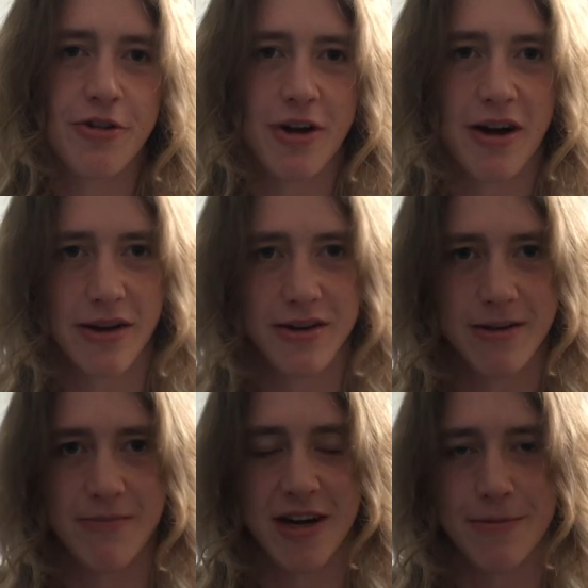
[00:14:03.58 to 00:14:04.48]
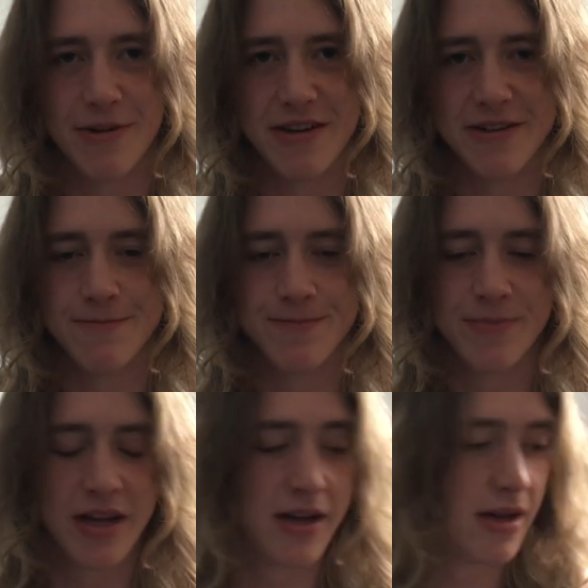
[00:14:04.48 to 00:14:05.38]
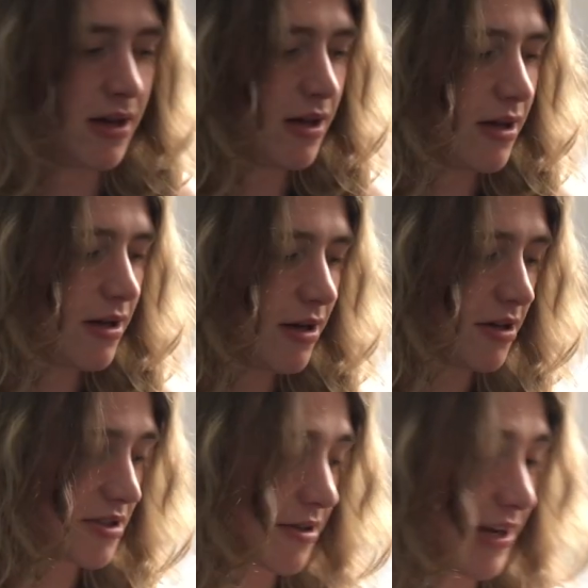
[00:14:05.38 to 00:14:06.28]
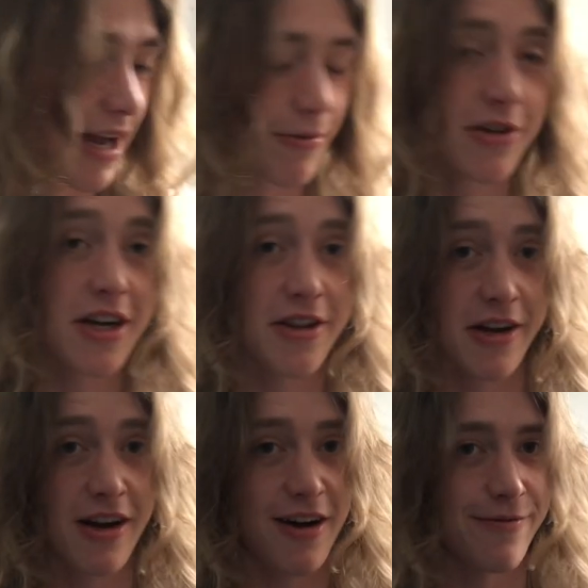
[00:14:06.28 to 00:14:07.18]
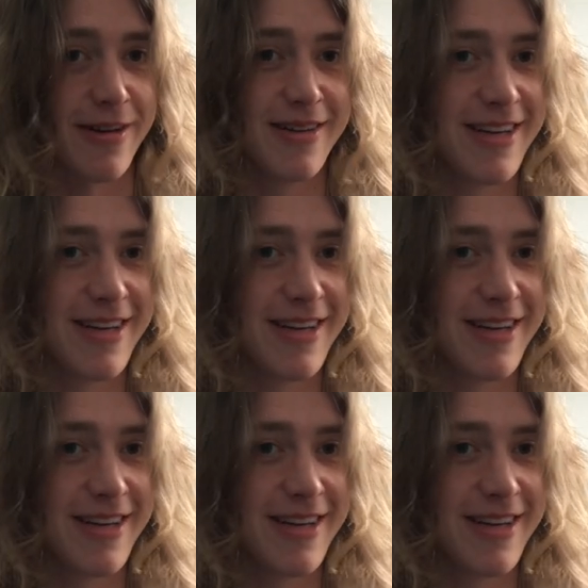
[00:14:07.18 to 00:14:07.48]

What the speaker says: thought, in my opinion. Also, yeah, we're done the coffee.